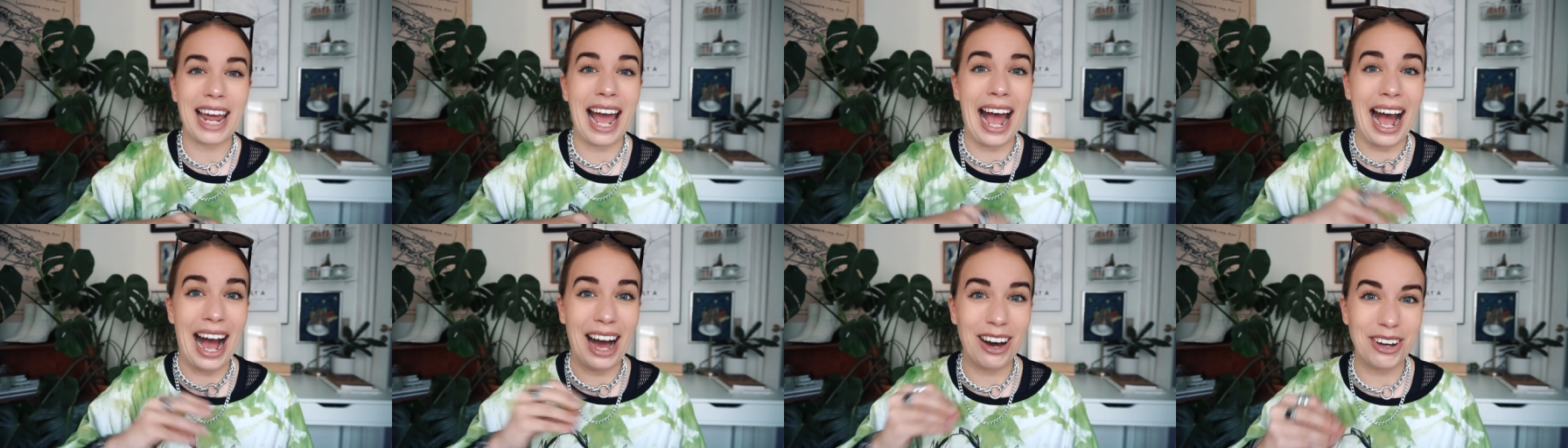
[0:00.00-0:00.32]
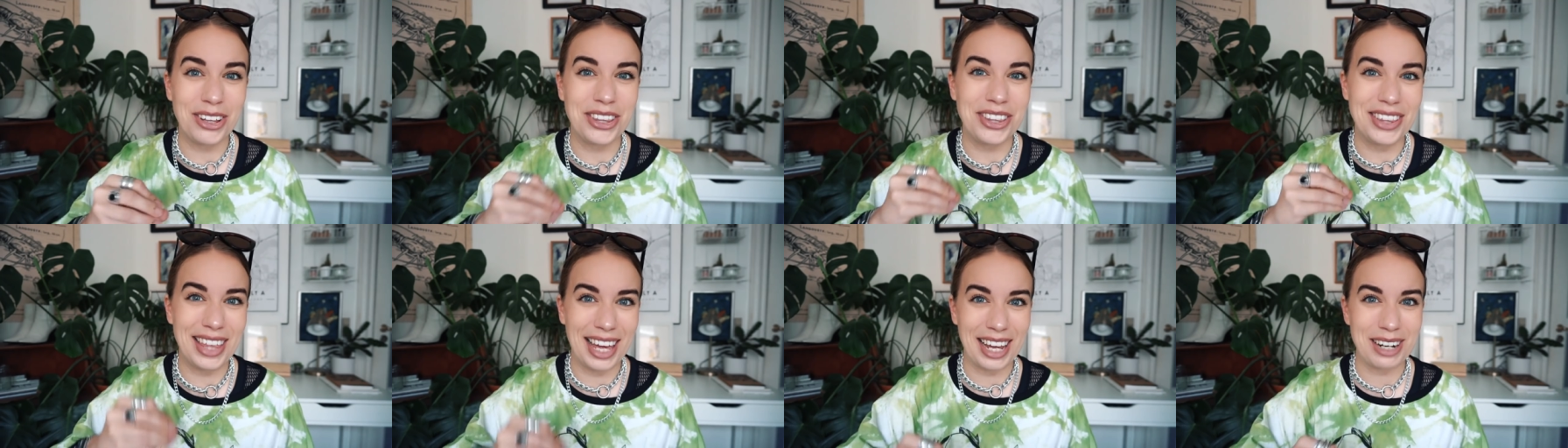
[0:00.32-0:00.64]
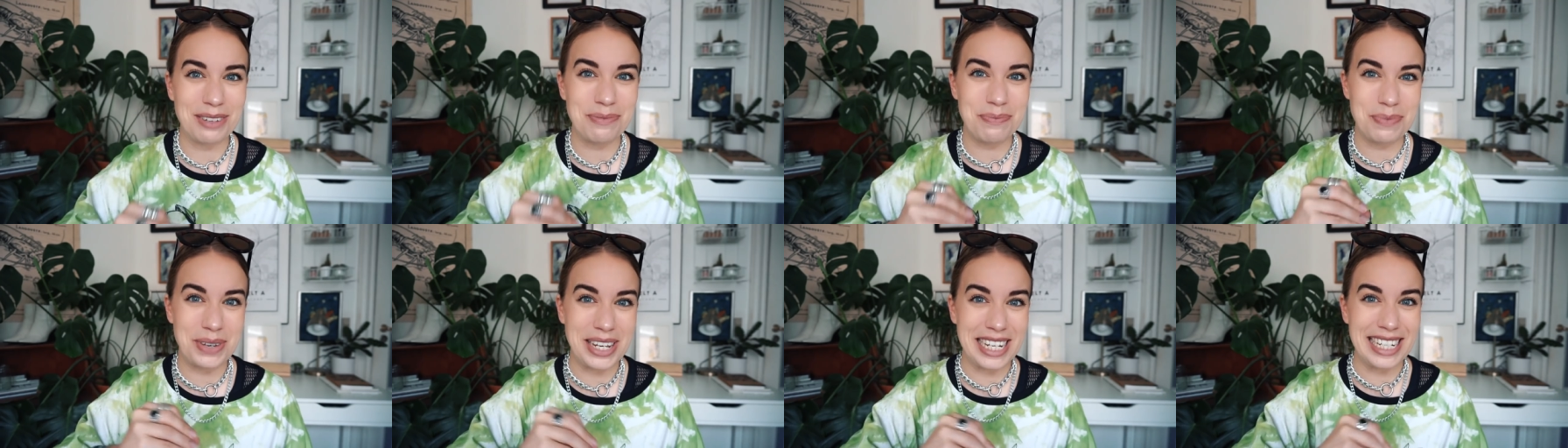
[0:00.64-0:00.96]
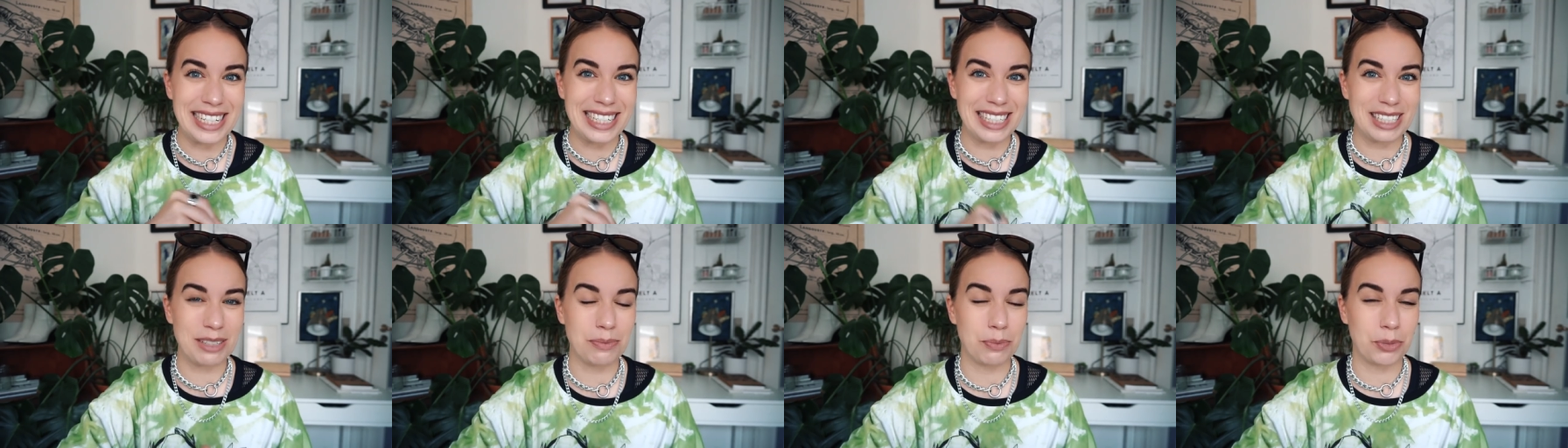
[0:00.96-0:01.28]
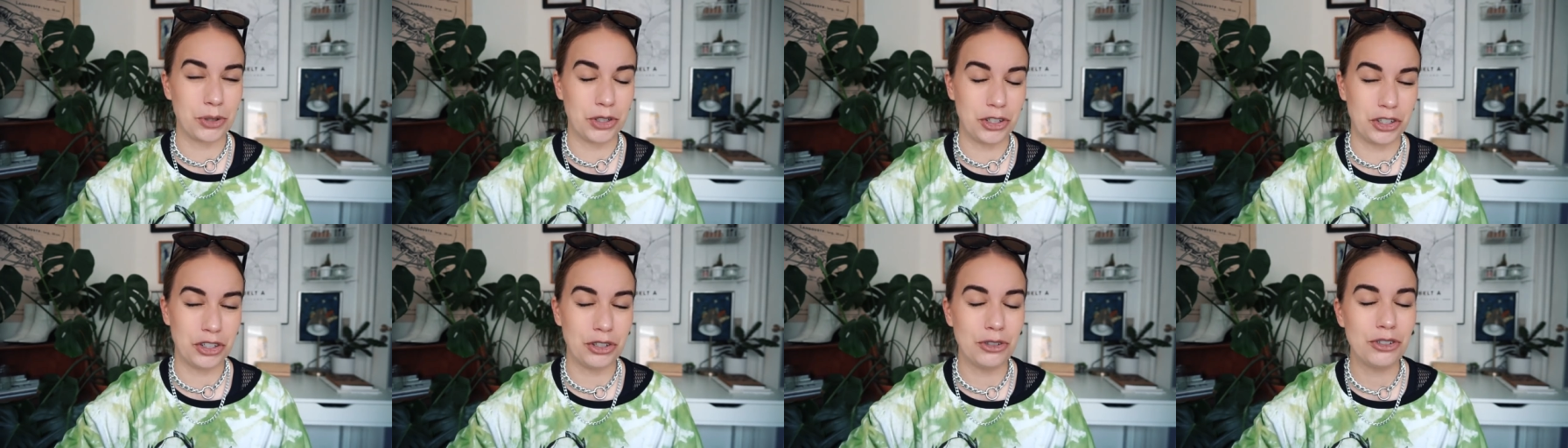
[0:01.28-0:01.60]
how that piece is
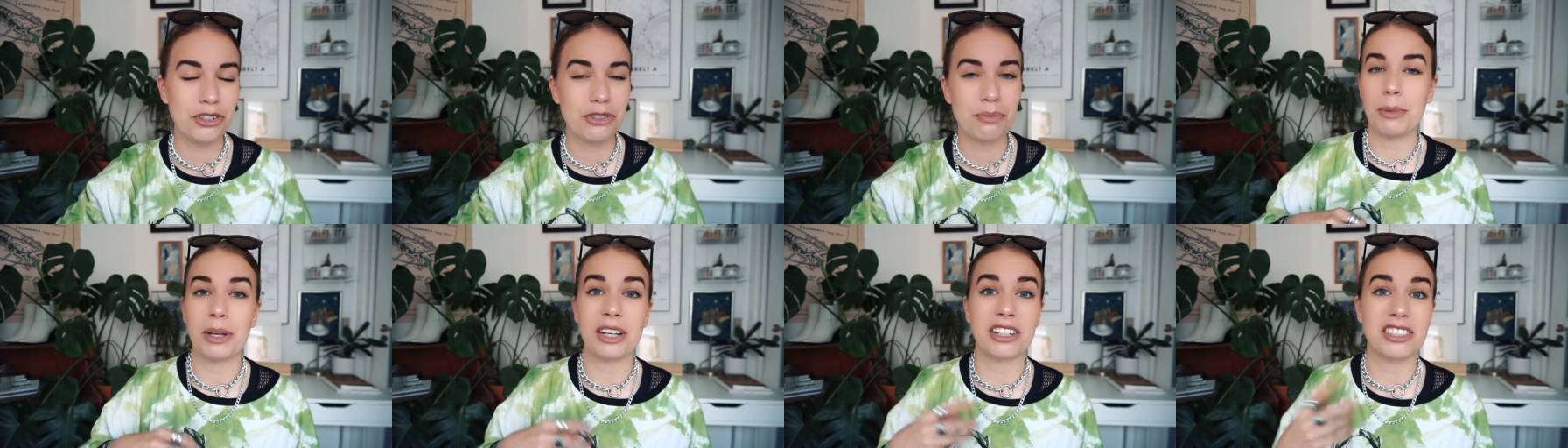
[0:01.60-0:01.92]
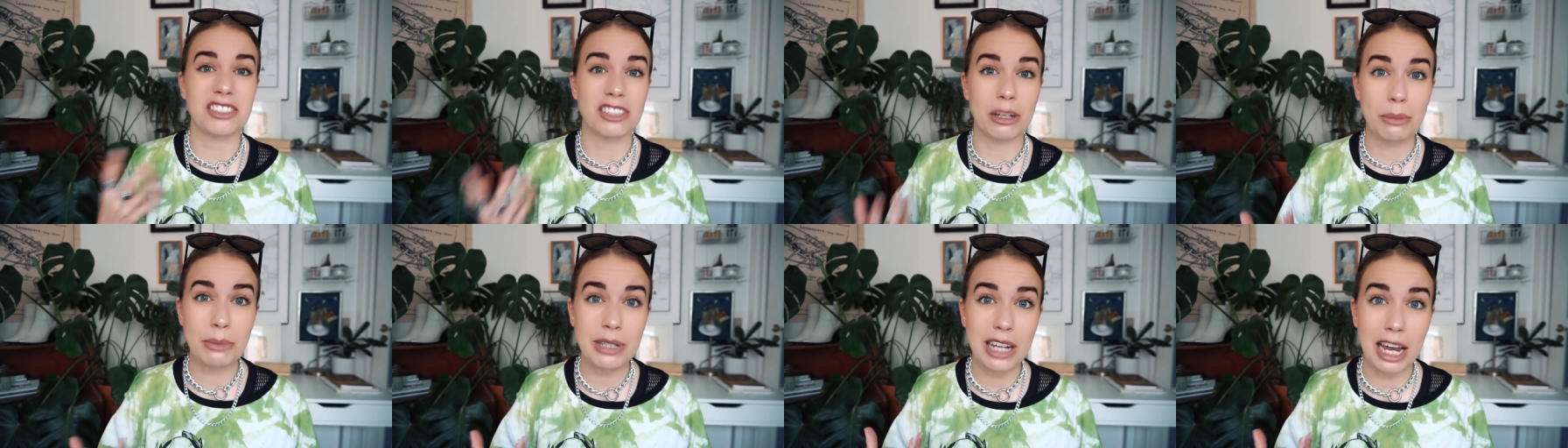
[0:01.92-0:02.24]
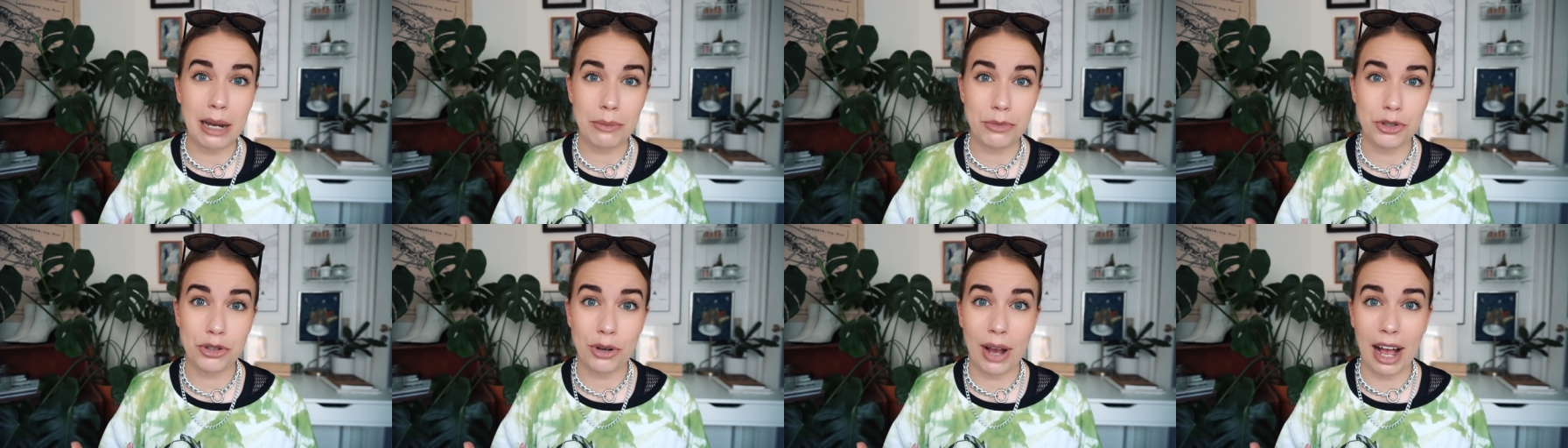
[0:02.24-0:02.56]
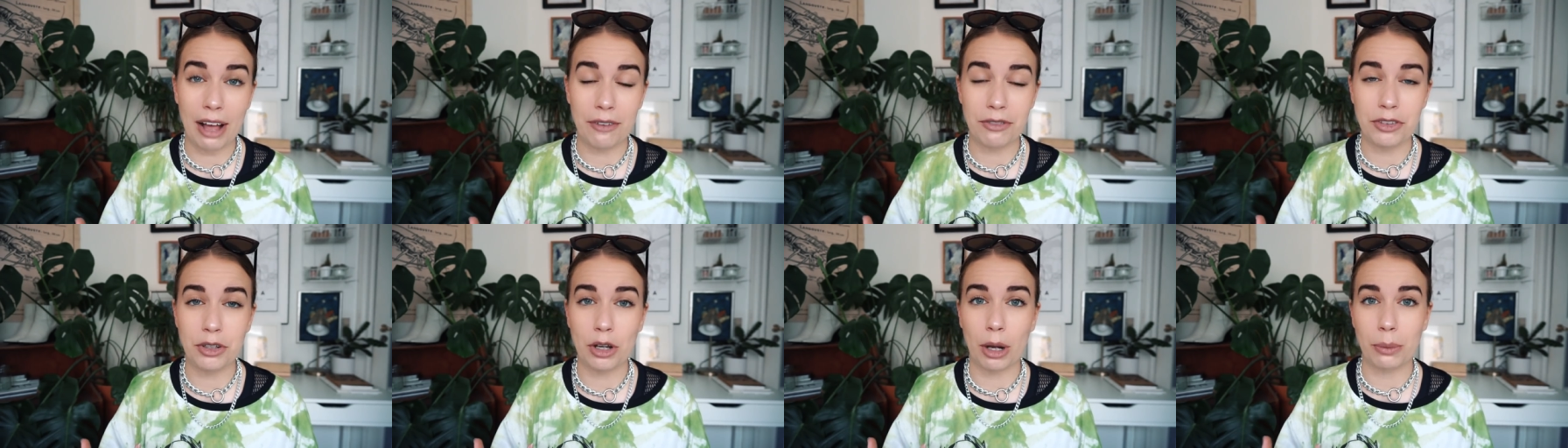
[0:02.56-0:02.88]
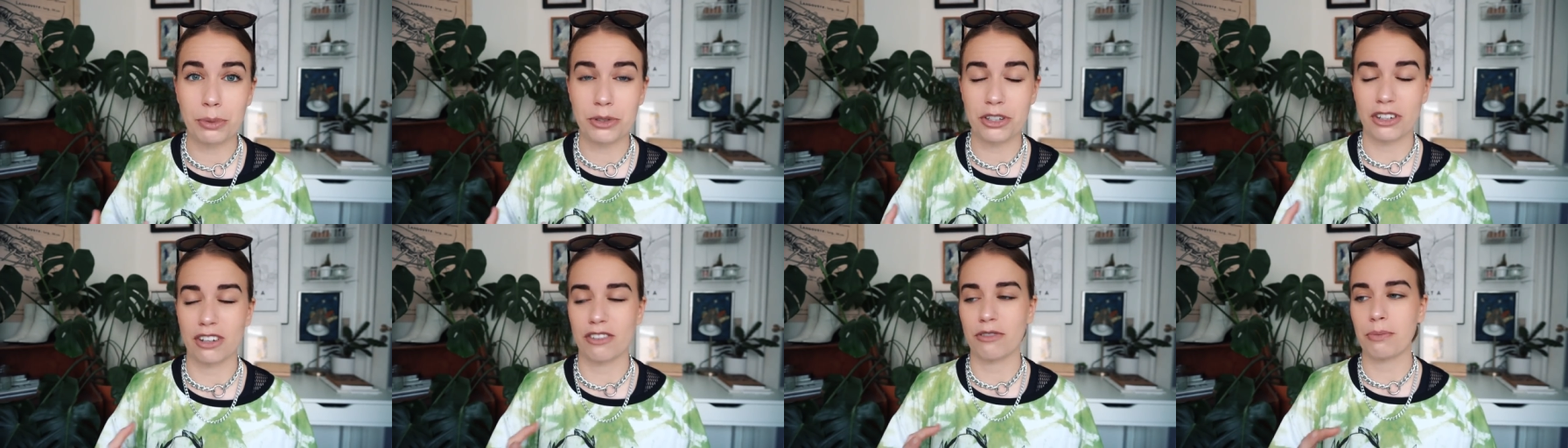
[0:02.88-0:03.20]
produced because sometimes you have the
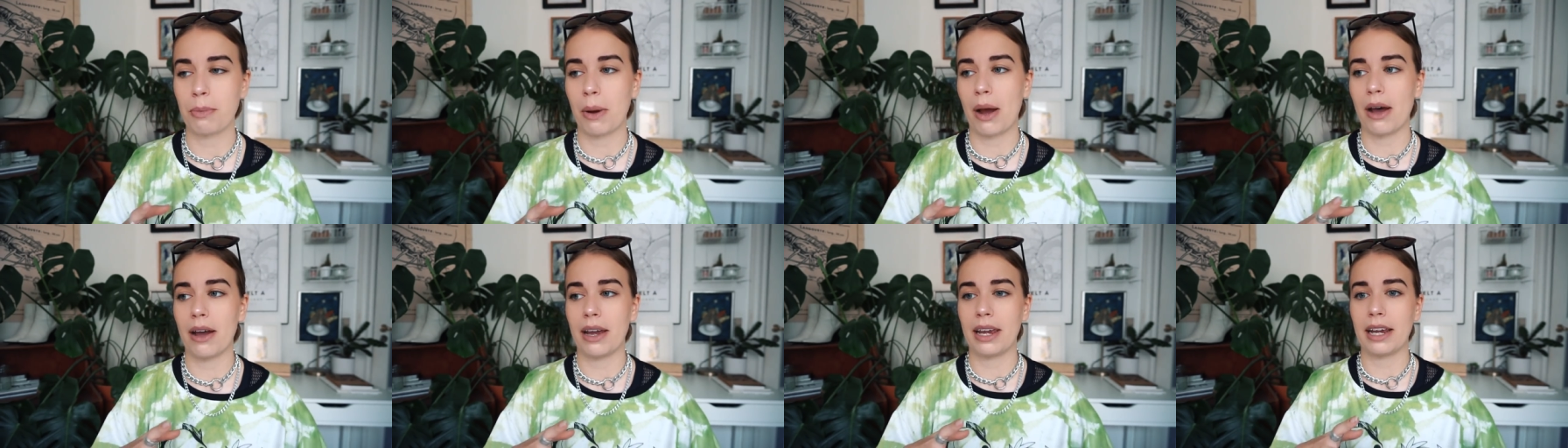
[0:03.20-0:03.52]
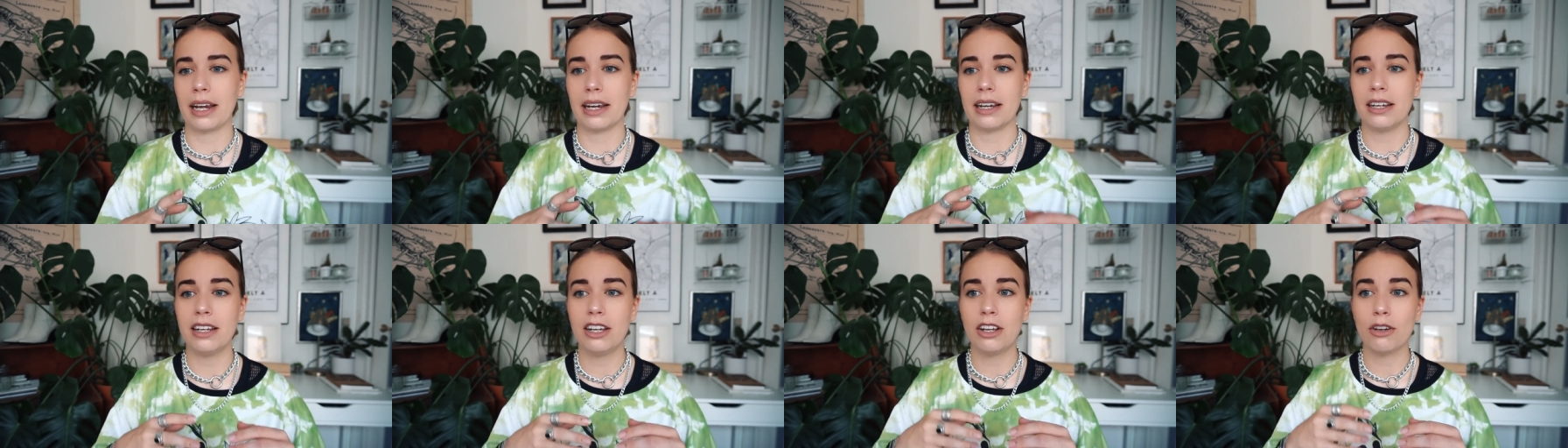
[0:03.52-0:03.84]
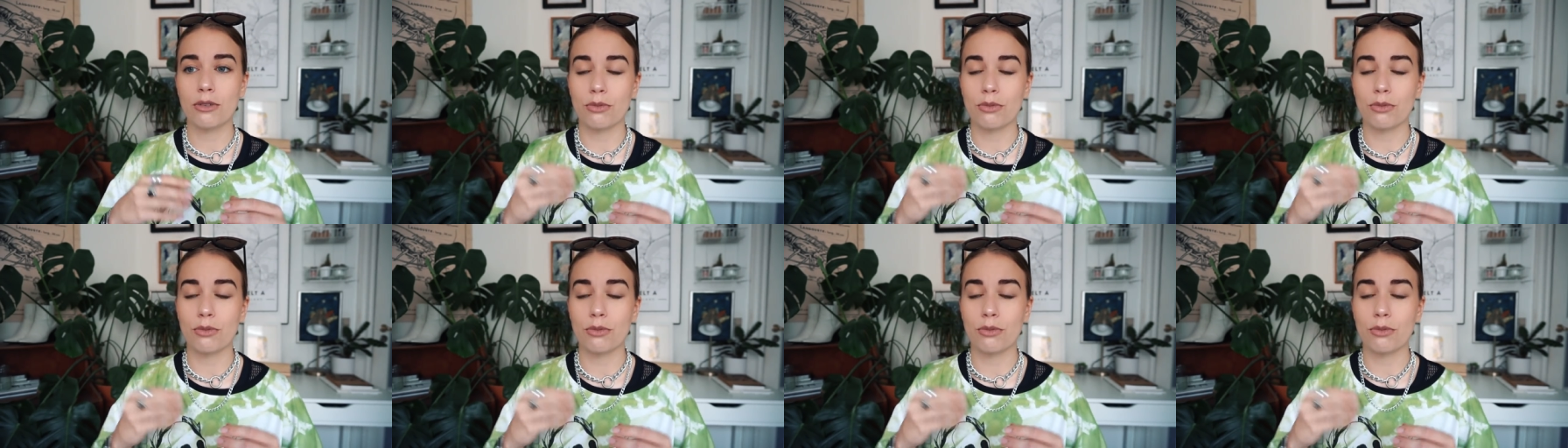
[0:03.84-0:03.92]
option of buying